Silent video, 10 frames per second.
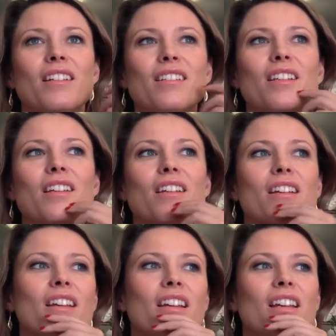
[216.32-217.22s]

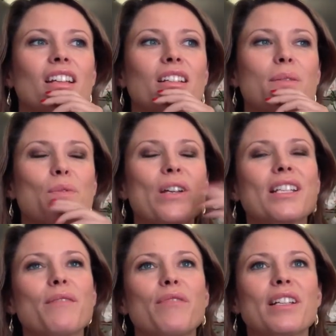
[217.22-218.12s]
to bring
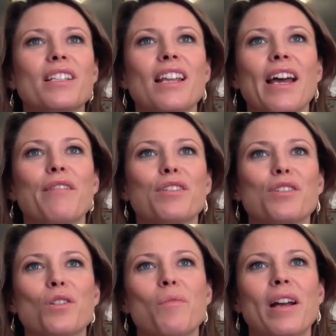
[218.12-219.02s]
something to life
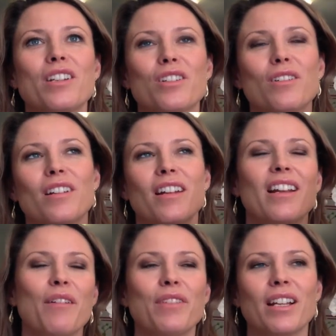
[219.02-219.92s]
that's so magical, and I
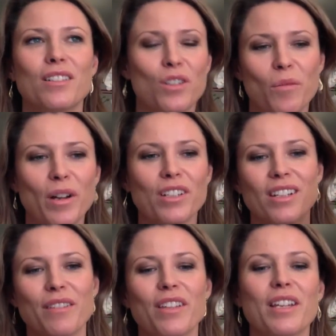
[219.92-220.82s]
love that so much
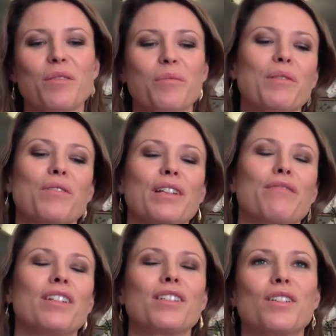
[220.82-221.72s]
that I think it would be really
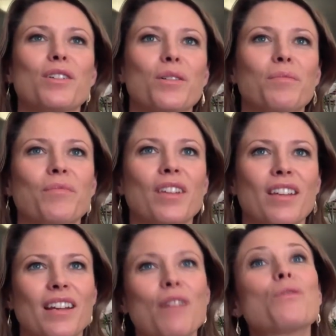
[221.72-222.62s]
fun to do.
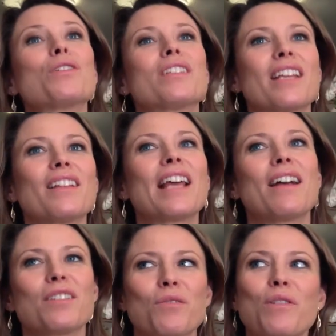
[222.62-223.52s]
I wouldn't say
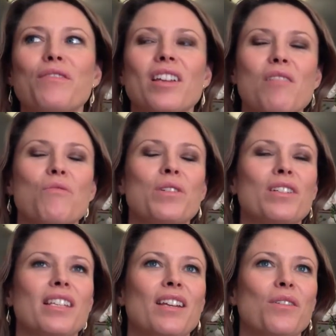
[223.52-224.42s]
that's the one thing I
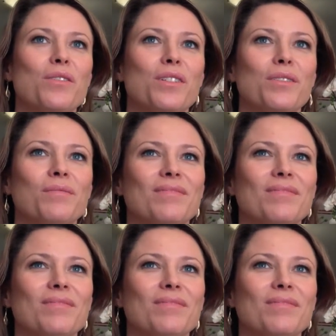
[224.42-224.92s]
wouldn't say no to.